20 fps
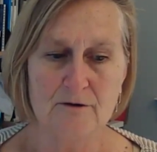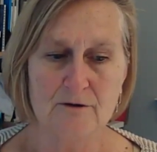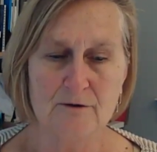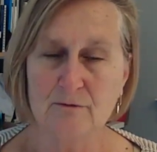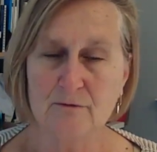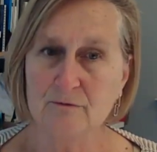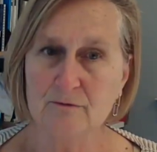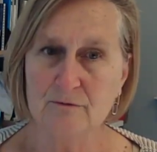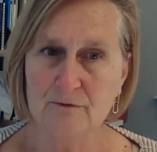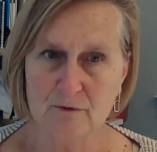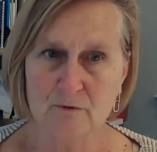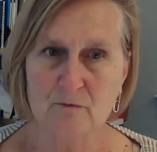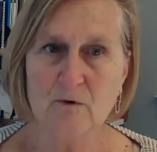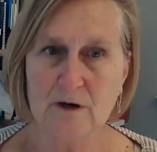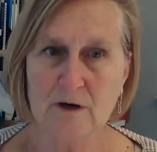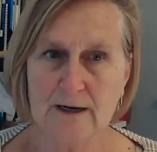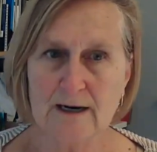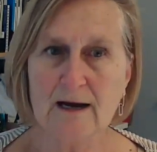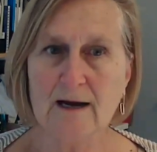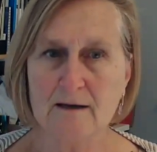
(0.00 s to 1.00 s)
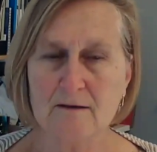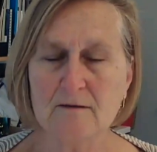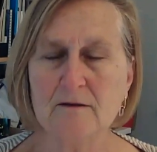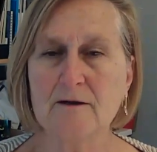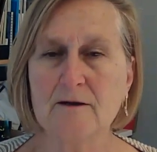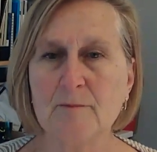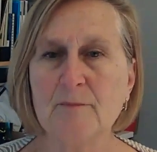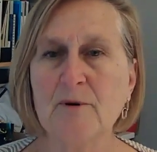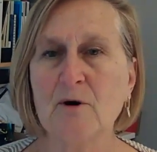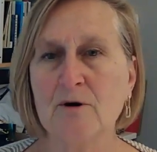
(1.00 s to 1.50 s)
you want to
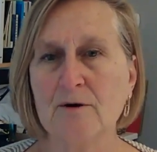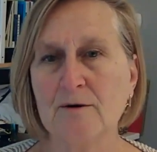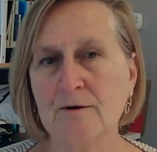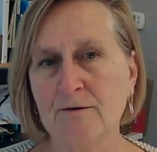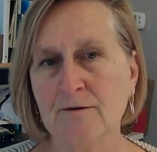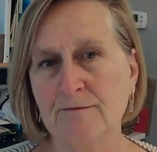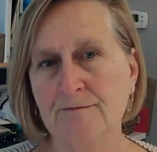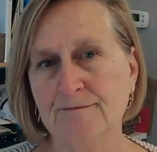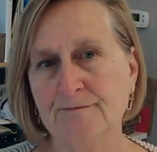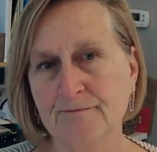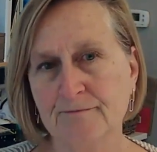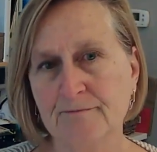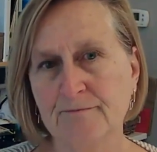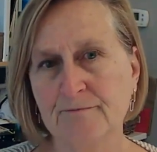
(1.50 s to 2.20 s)
act like a partner.